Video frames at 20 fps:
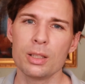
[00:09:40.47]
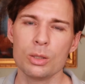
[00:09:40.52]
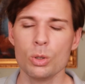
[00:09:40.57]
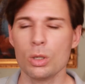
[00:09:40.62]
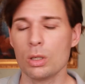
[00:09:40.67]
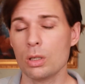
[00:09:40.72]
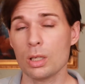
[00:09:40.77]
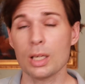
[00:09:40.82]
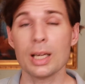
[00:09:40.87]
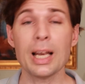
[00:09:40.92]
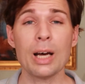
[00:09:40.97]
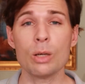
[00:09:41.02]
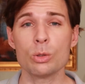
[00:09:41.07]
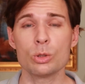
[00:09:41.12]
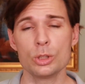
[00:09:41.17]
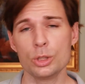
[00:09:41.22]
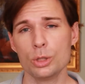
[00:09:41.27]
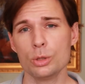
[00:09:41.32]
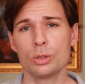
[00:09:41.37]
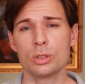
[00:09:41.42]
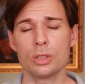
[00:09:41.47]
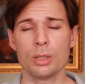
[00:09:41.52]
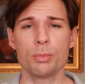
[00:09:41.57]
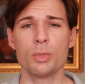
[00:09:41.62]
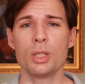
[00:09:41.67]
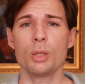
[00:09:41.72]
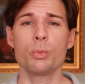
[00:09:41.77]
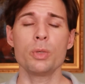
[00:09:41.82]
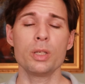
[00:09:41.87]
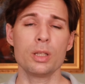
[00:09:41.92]
you are not allowed to use
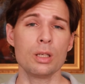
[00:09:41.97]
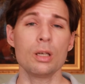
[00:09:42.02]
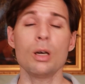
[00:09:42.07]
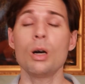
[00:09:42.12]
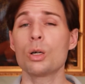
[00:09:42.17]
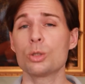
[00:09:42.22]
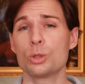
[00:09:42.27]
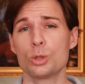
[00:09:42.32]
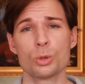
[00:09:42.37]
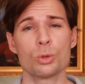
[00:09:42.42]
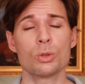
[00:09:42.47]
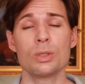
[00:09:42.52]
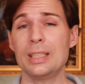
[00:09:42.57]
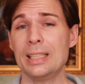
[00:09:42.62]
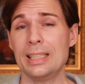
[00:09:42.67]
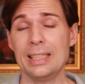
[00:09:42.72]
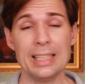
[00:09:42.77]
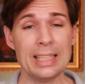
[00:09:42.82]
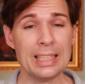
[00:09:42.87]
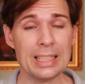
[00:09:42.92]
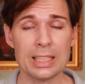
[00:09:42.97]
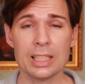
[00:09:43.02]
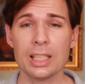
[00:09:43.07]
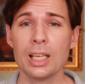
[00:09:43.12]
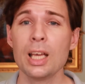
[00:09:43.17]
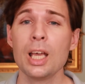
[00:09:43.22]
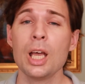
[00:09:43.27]
something with the octrequercene in it,